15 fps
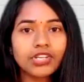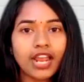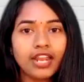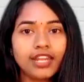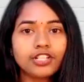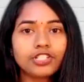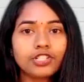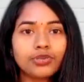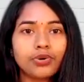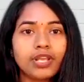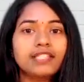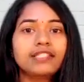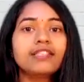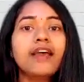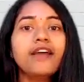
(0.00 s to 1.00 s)
100
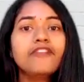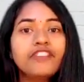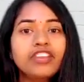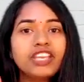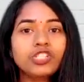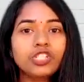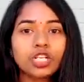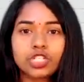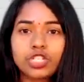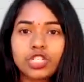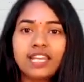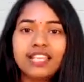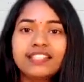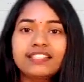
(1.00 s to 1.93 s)
students, fee structure